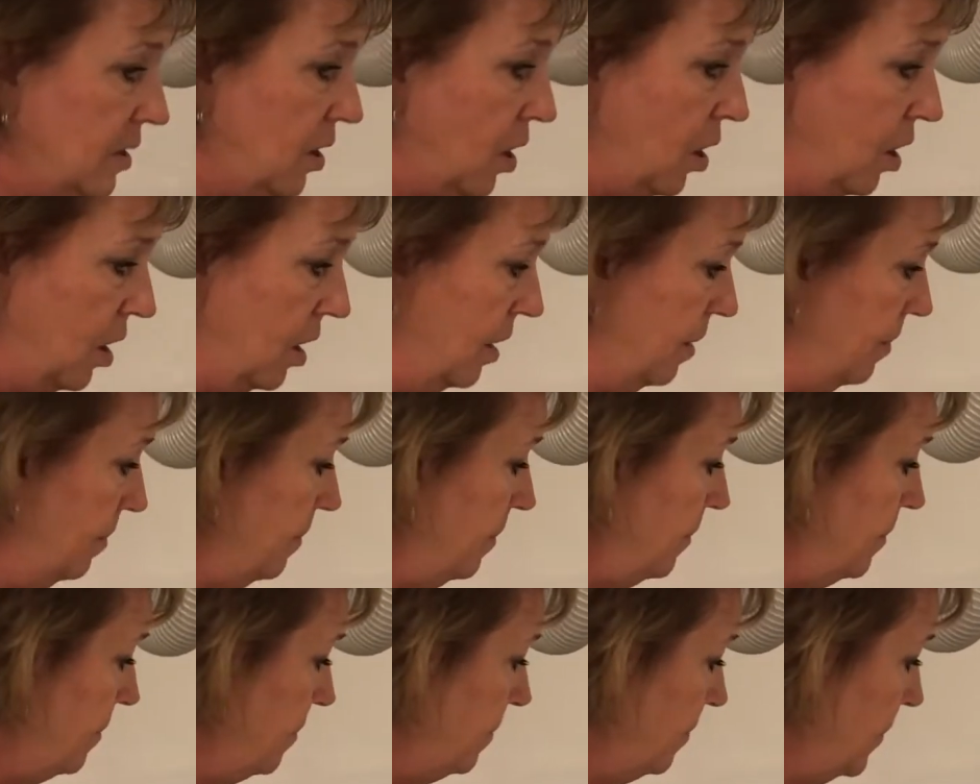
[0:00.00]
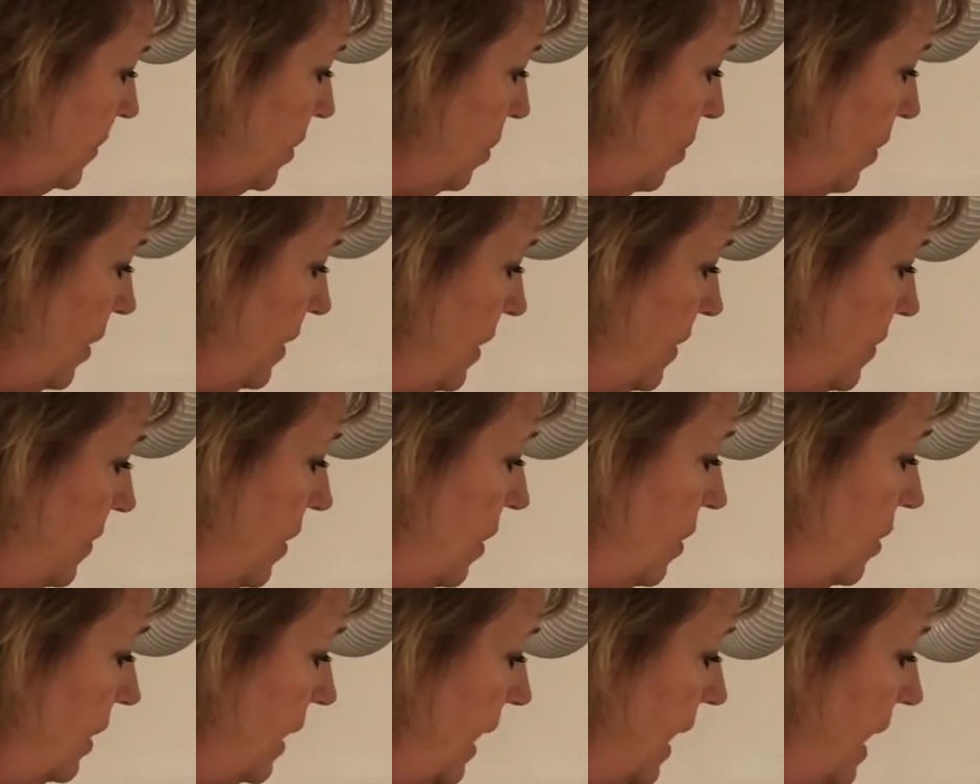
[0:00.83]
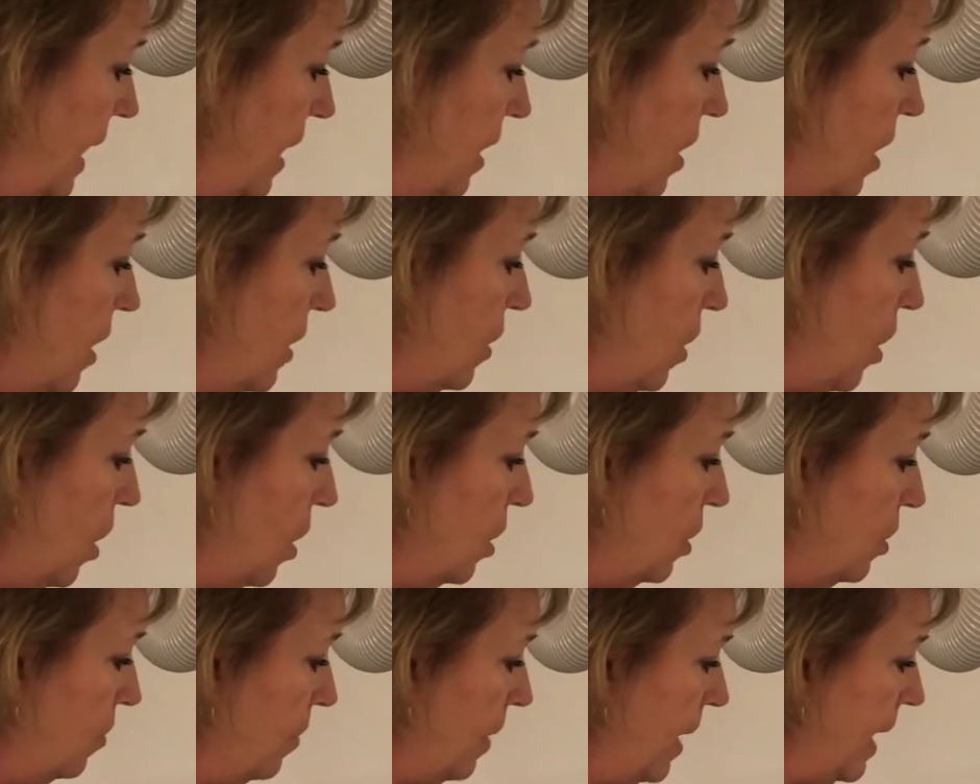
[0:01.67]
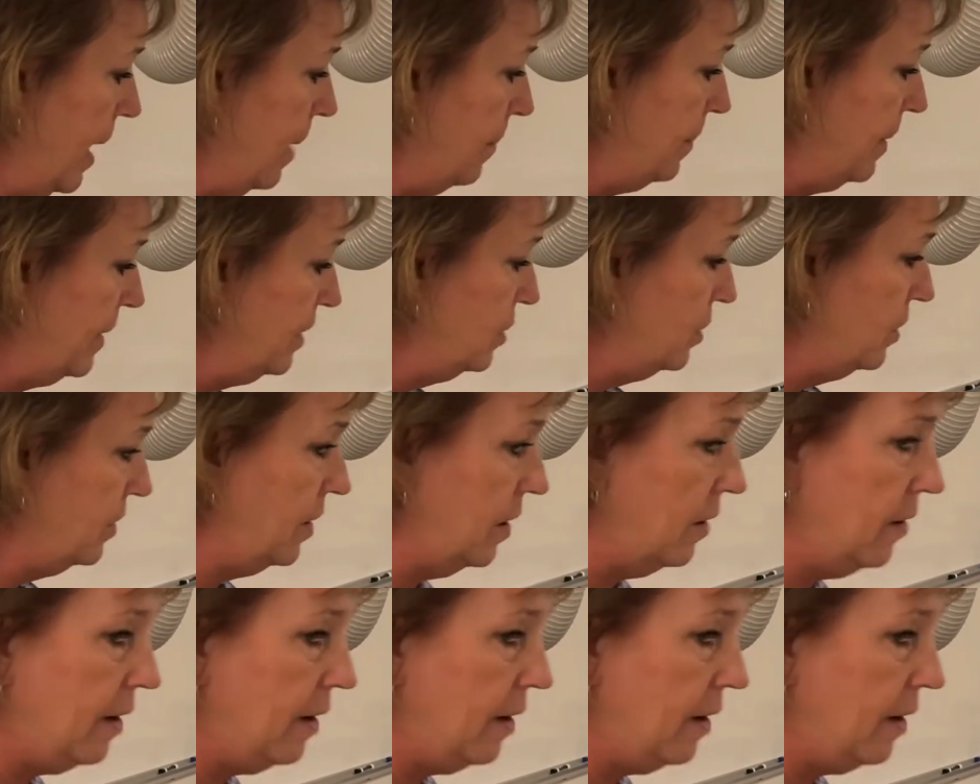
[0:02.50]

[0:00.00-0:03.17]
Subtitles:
arm, the one that they're laying on, all the way up under their